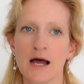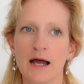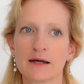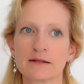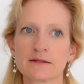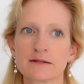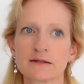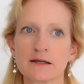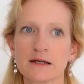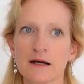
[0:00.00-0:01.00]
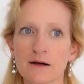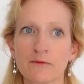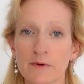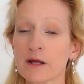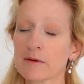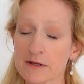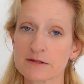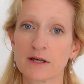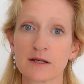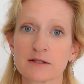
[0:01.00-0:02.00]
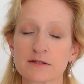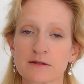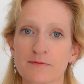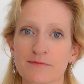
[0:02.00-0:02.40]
And what I want to say is,